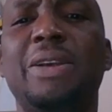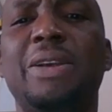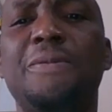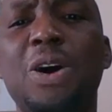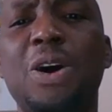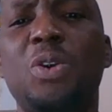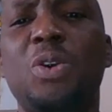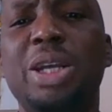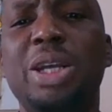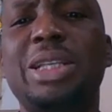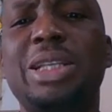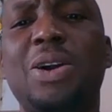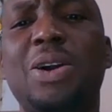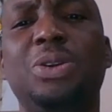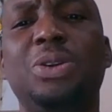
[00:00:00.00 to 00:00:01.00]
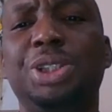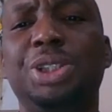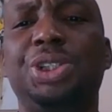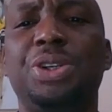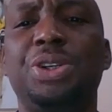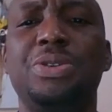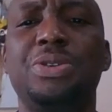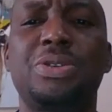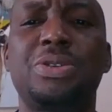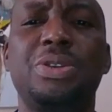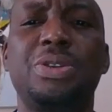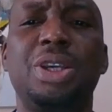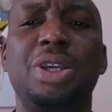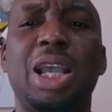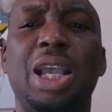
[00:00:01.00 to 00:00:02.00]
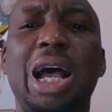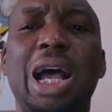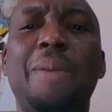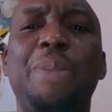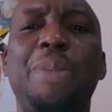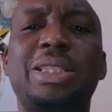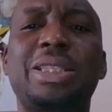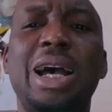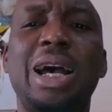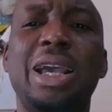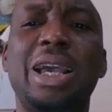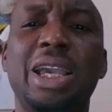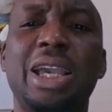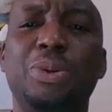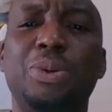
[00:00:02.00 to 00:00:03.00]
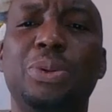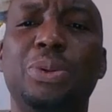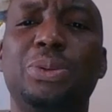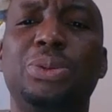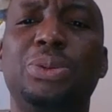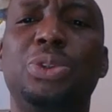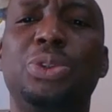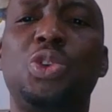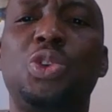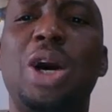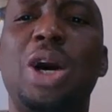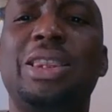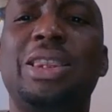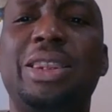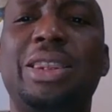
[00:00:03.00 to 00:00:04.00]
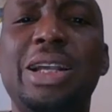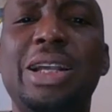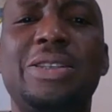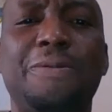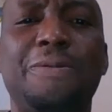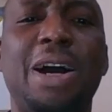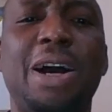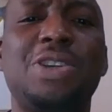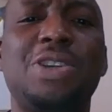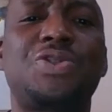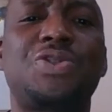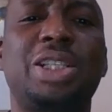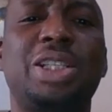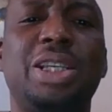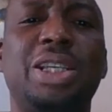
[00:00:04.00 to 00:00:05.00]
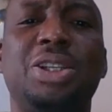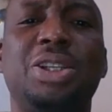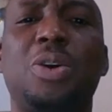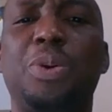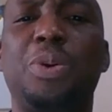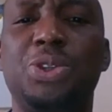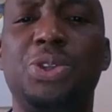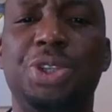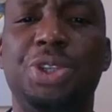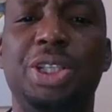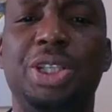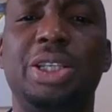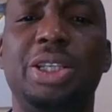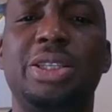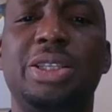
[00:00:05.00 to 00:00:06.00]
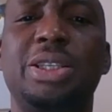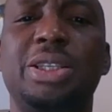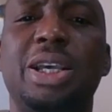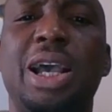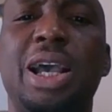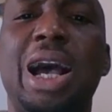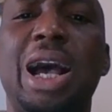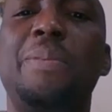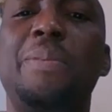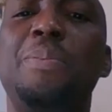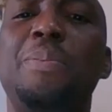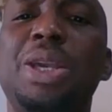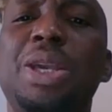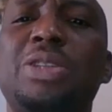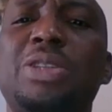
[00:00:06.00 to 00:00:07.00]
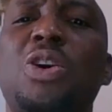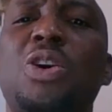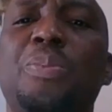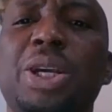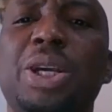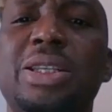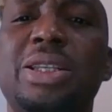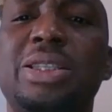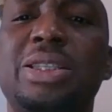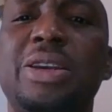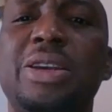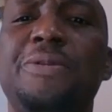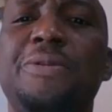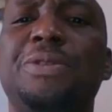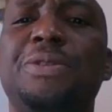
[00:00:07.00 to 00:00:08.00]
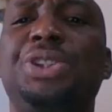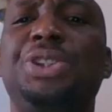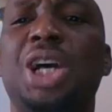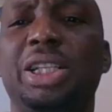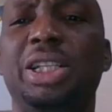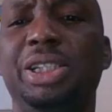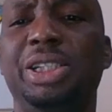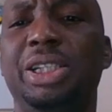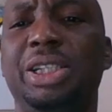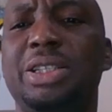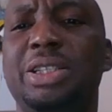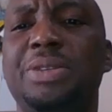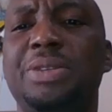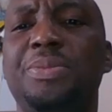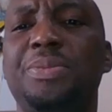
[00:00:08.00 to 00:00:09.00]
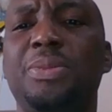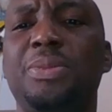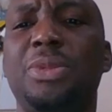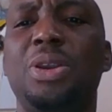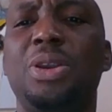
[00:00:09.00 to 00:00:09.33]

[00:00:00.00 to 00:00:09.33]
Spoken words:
and environmental conditions are better able to identify strategic opportunities and meet competitive challenges.